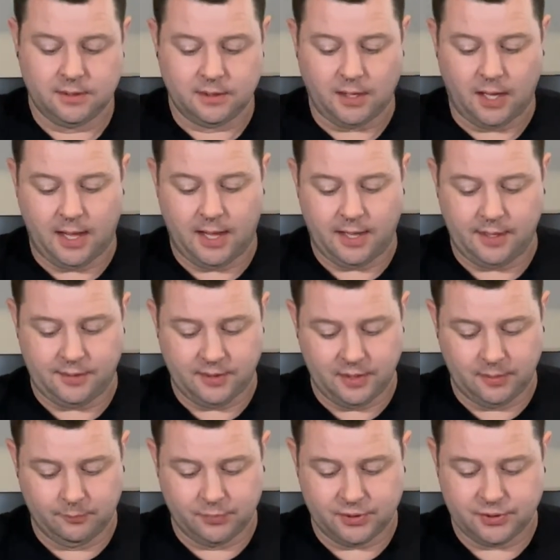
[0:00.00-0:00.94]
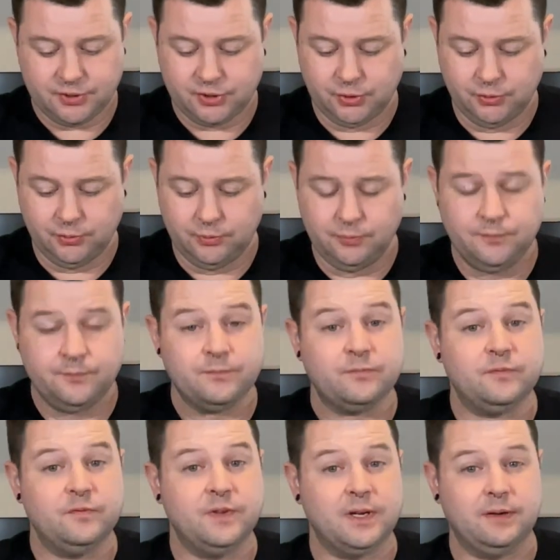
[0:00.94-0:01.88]
Number 2,
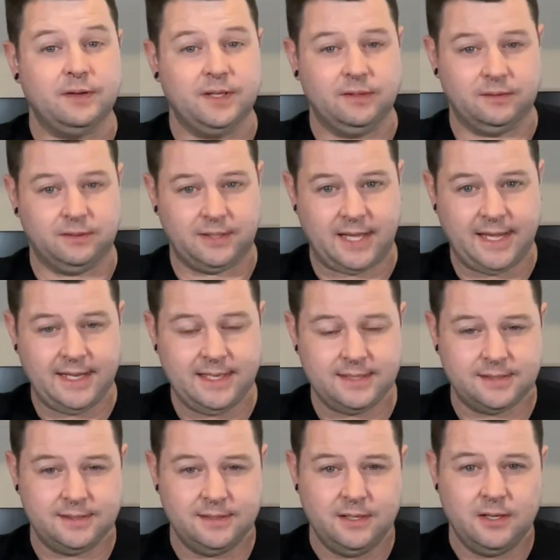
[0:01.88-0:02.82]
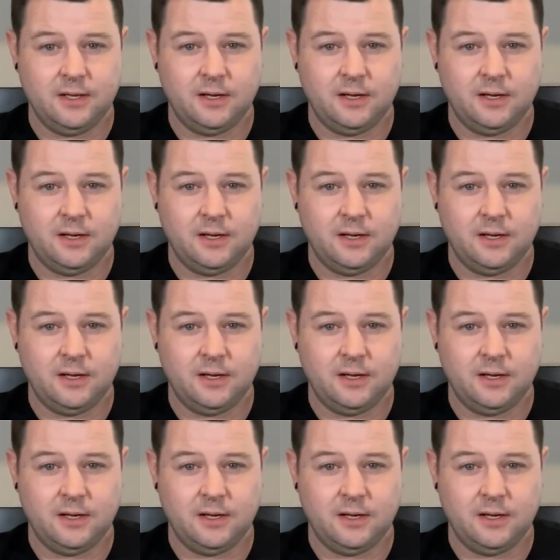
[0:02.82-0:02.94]
very light